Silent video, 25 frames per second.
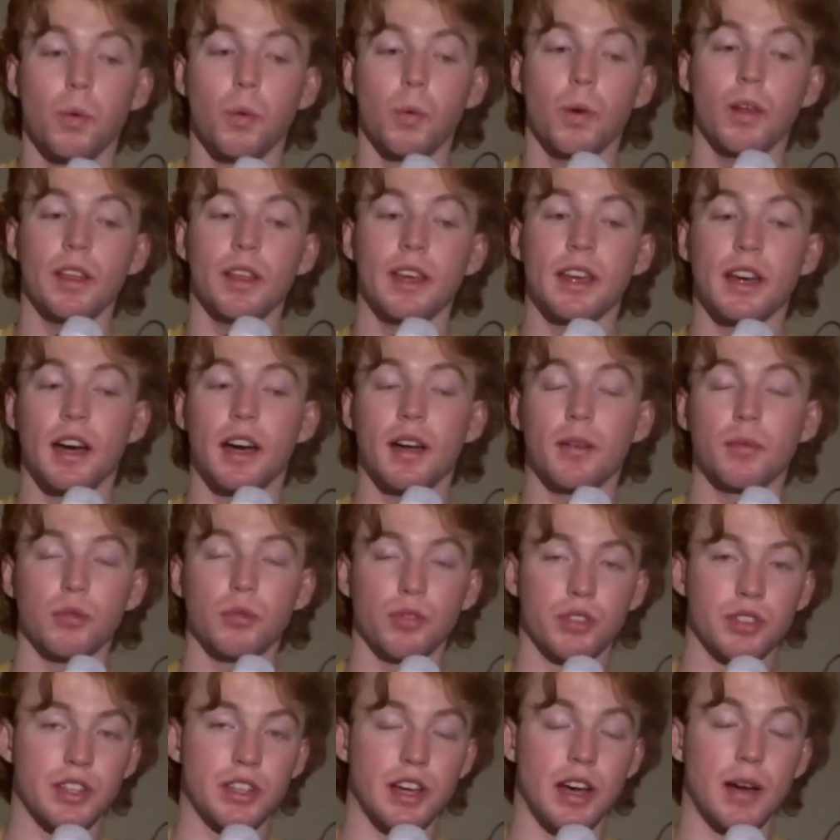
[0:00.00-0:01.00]
Willian
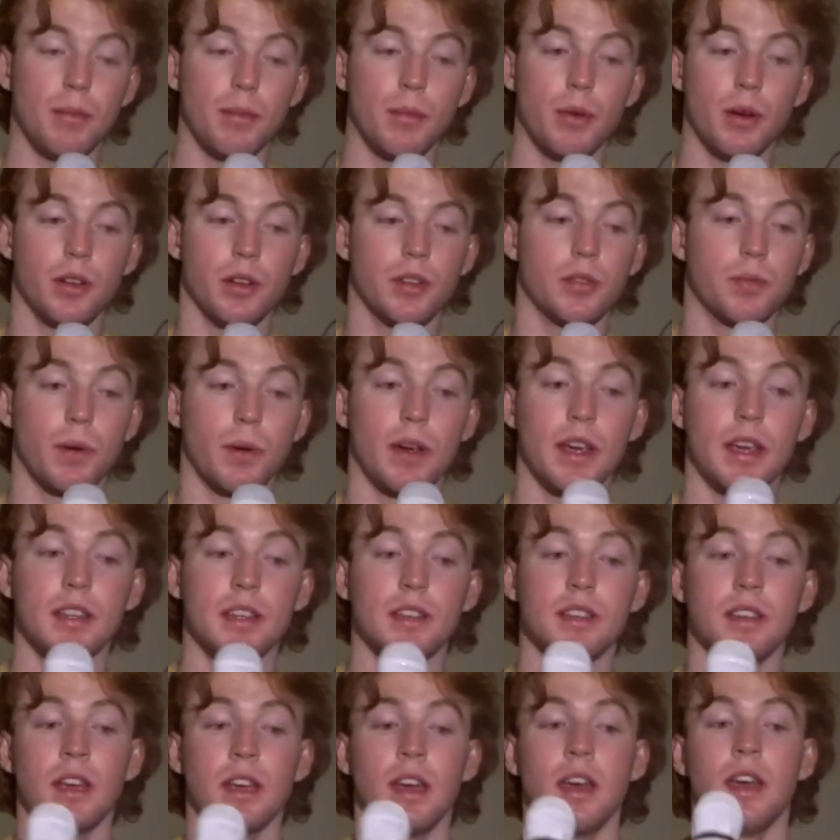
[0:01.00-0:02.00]
will start most
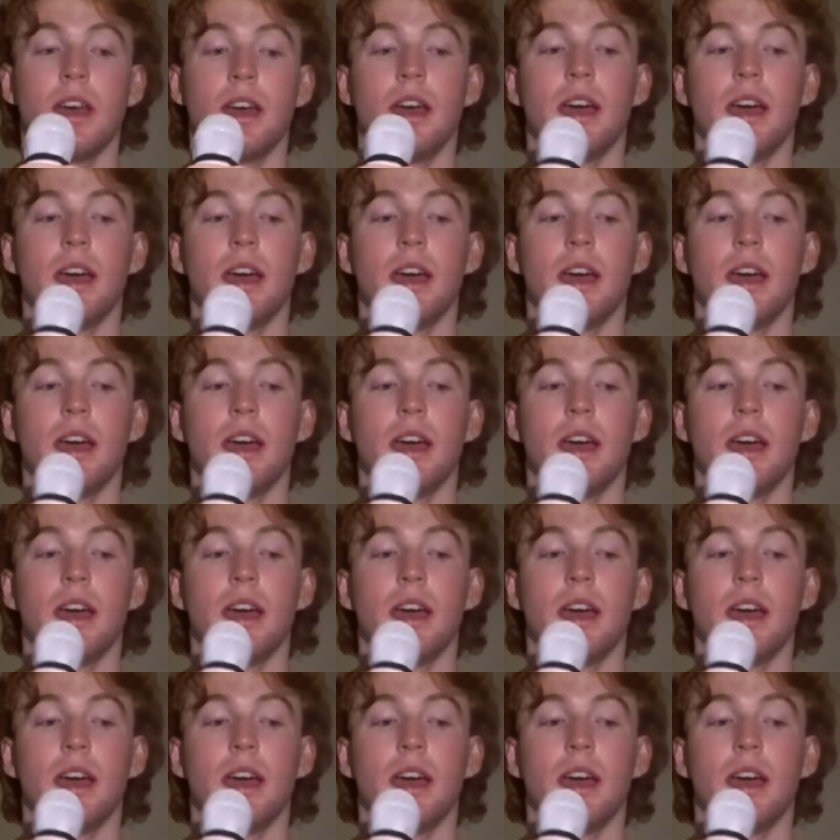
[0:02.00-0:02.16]
weeks.